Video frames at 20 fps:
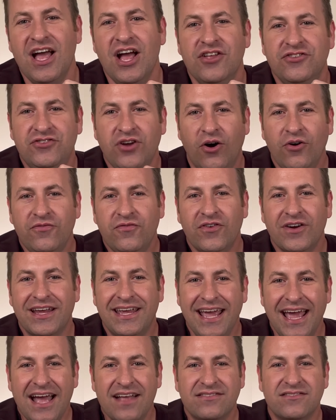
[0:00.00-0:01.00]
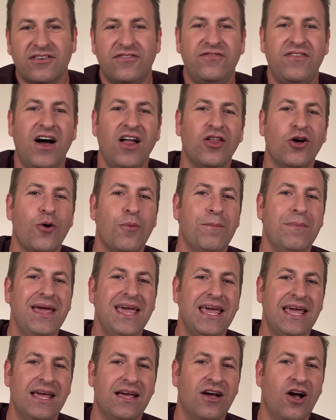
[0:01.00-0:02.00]
Don't forget to follow
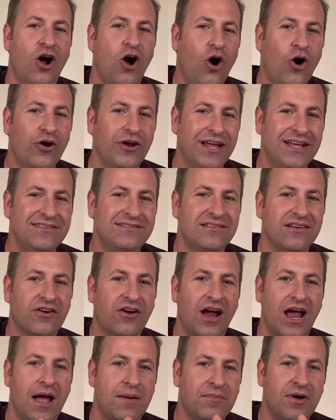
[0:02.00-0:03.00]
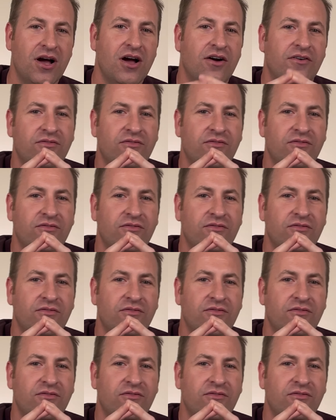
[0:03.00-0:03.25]
me on Instagram,